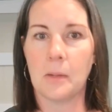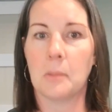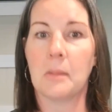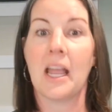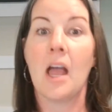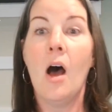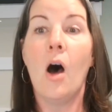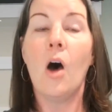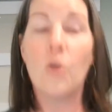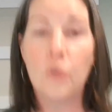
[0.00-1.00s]
And I'm like,
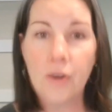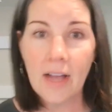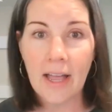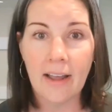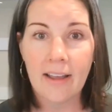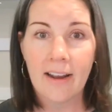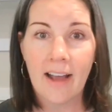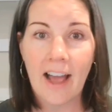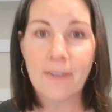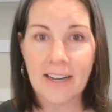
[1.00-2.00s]
oh crud,
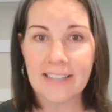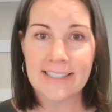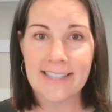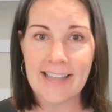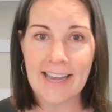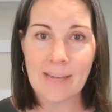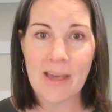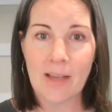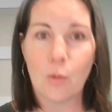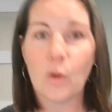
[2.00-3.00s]
I forgot to send that
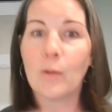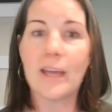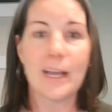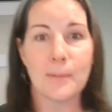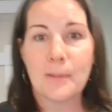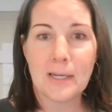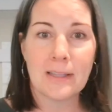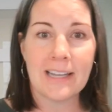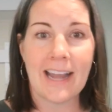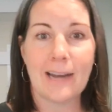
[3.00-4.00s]
email. Or I wake up in the
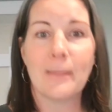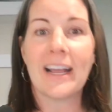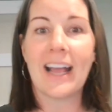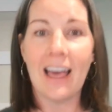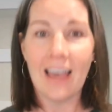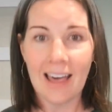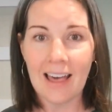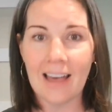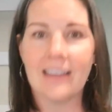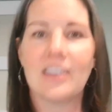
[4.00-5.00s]
middle of the night and I'm like,
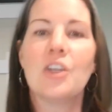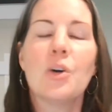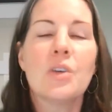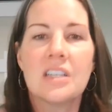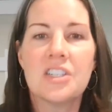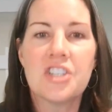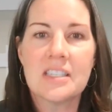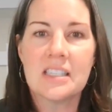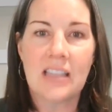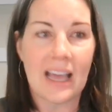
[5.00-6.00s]
it's
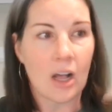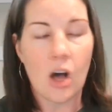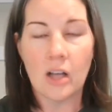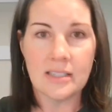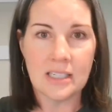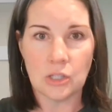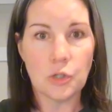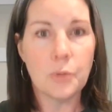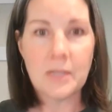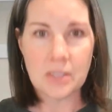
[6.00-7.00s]
just that constant
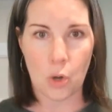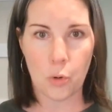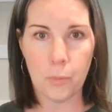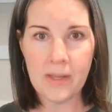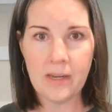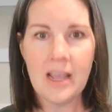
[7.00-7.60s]
loop is open.